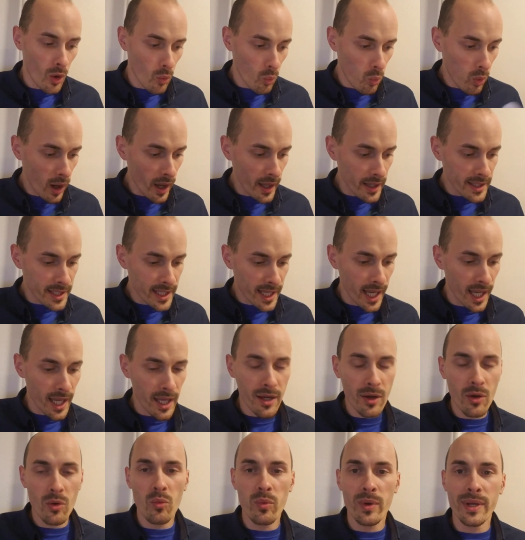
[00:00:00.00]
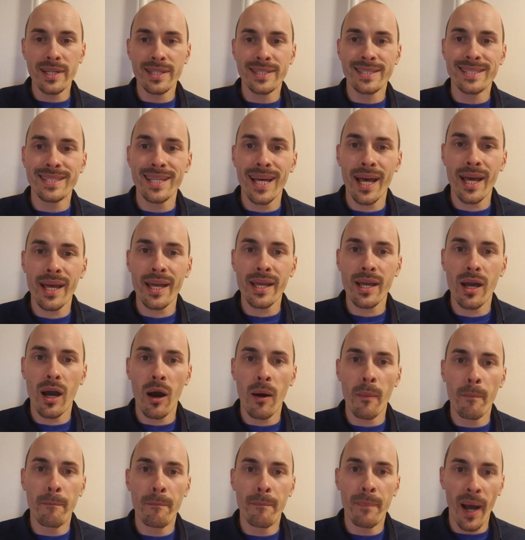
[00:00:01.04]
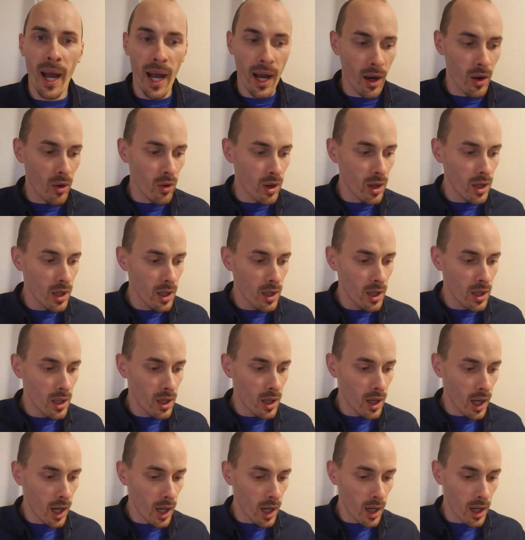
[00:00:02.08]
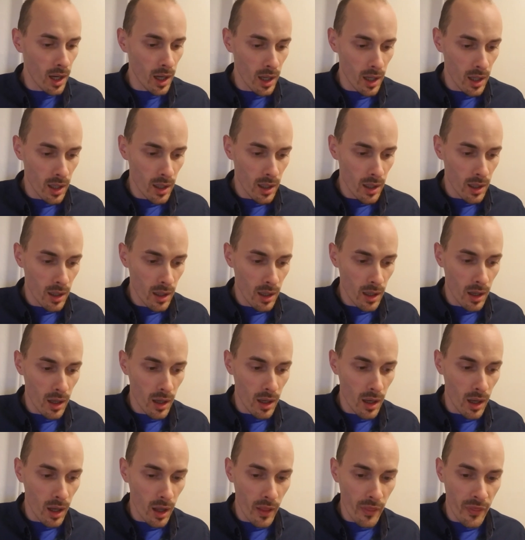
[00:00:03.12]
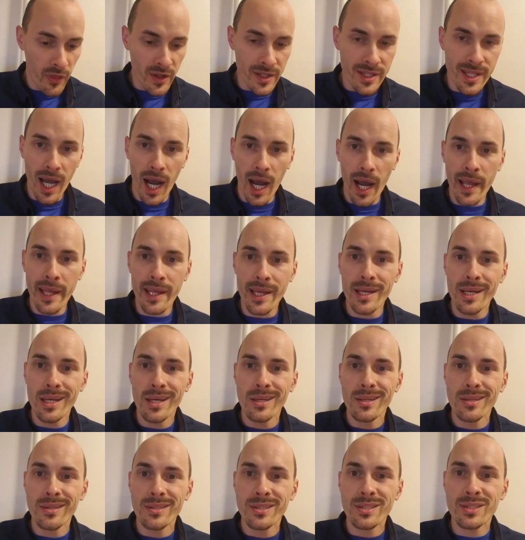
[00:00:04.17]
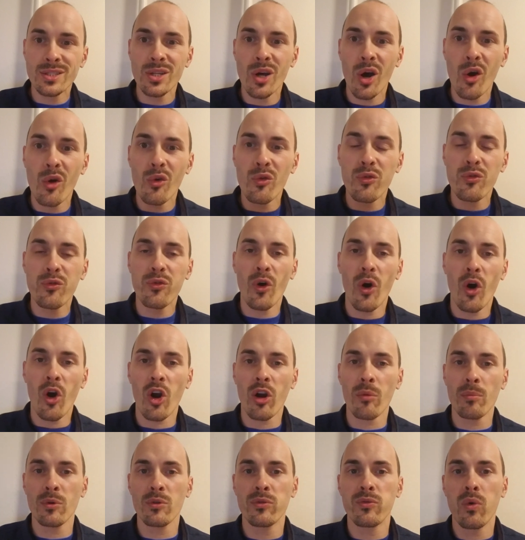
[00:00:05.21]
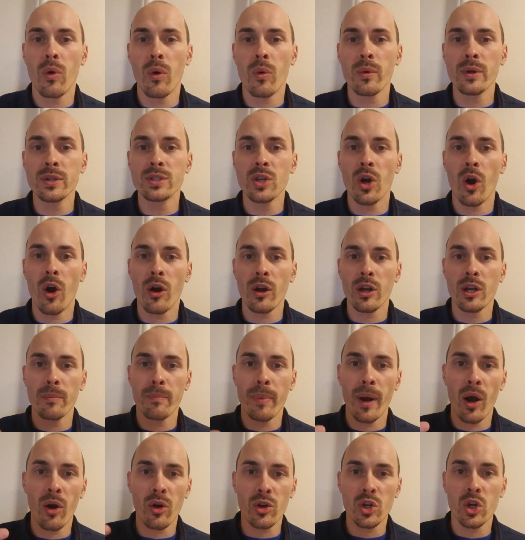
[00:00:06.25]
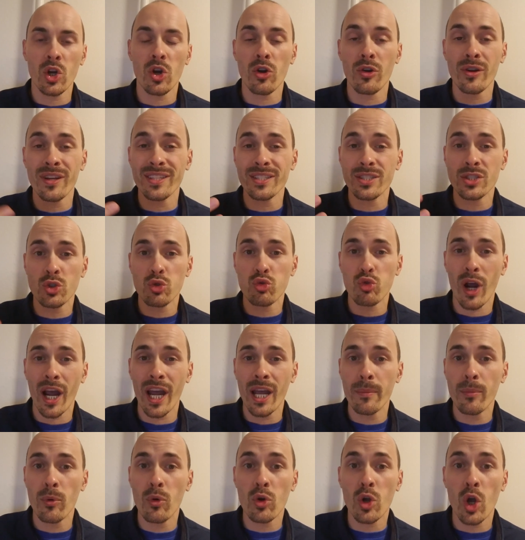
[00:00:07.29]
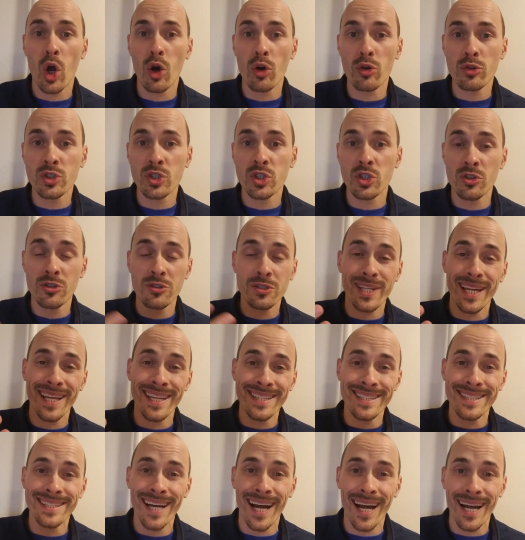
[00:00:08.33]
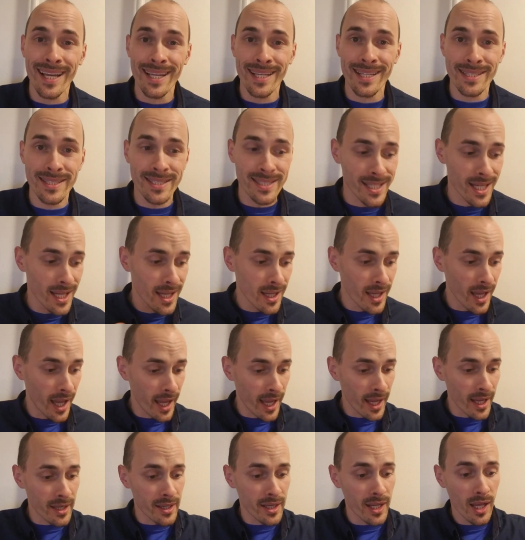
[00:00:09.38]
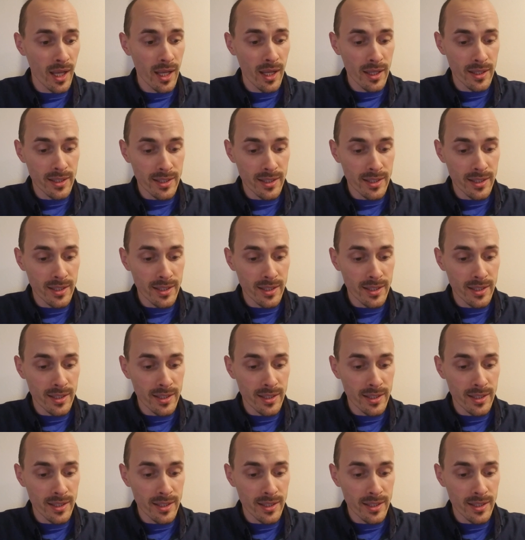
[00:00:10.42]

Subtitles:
What can we say about the diet so far before we talk about current tribal cultures and diets? And